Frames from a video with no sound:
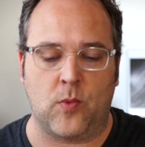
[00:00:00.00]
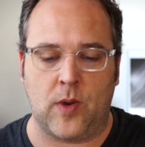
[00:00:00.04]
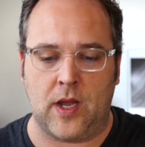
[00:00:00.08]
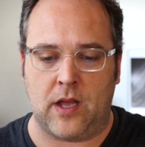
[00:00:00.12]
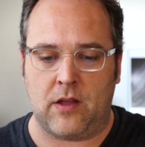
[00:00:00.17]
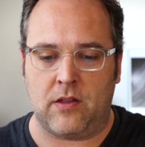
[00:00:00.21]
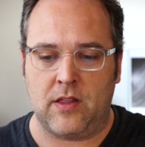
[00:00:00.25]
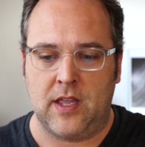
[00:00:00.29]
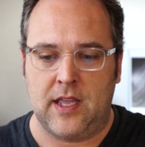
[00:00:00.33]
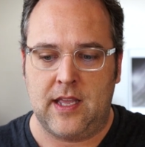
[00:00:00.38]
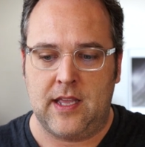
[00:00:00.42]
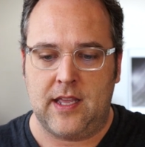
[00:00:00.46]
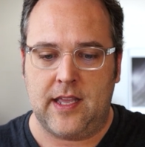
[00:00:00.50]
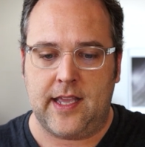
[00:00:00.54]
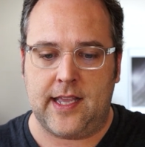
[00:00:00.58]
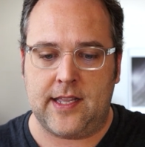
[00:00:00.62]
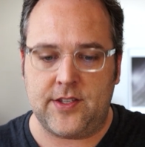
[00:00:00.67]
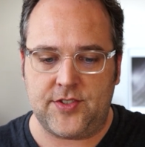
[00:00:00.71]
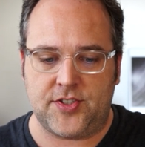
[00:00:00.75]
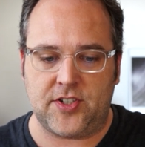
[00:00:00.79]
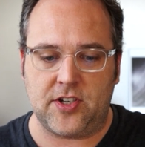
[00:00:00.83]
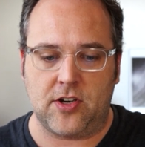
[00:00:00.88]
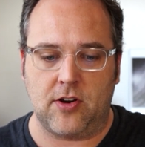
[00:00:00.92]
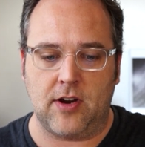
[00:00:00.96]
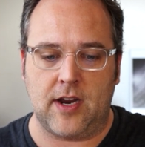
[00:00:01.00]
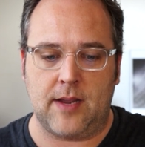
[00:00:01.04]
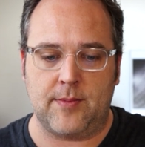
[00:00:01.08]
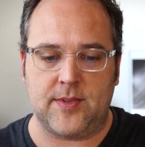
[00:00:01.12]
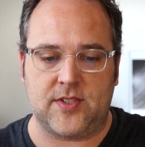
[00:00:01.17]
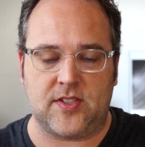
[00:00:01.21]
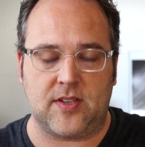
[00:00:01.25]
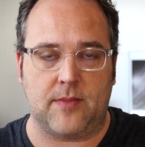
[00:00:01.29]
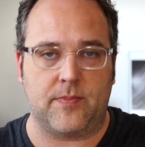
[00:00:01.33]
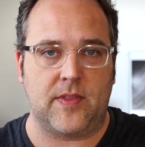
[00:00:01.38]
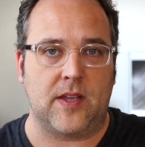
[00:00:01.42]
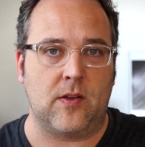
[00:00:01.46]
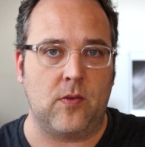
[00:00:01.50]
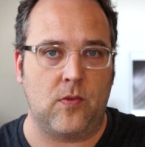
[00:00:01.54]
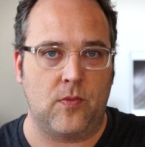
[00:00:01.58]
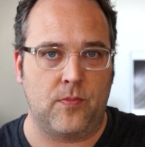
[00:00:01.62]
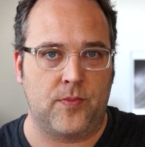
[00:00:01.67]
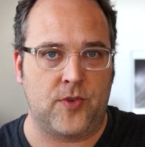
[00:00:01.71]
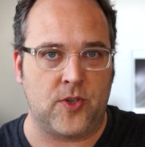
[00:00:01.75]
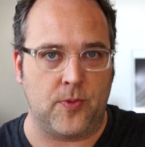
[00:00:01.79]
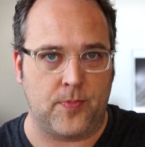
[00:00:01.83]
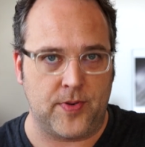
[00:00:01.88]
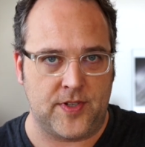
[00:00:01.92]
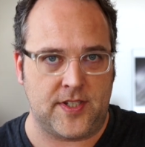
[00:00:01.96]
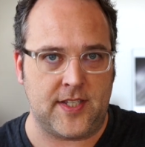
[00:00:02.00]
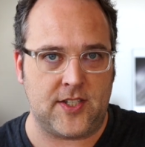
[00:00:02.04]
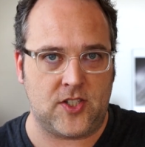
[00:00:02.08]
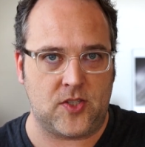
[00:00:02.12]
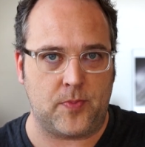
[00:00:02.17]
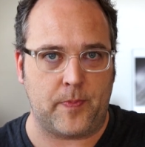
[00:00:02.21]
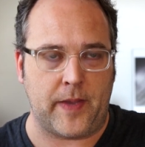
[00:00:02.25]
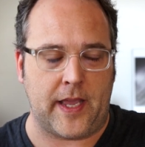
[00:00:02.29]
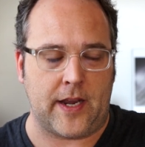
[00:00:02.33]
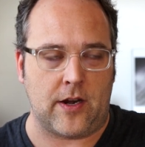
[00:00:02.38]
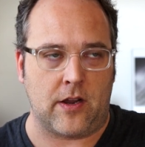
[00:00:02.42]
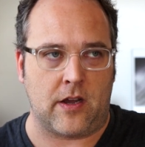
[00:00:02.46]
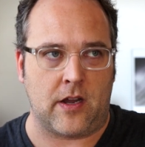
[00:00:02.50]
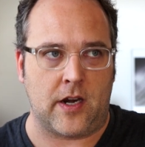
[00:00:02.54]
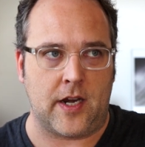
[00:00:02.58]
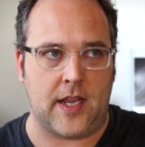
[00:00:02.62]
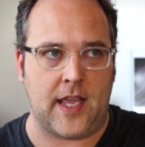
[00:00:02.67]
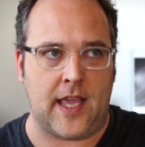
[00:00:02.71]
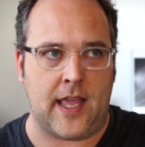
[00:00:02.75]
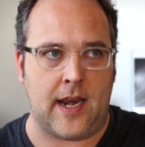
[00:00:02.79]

Well, Instagram is something to participate on,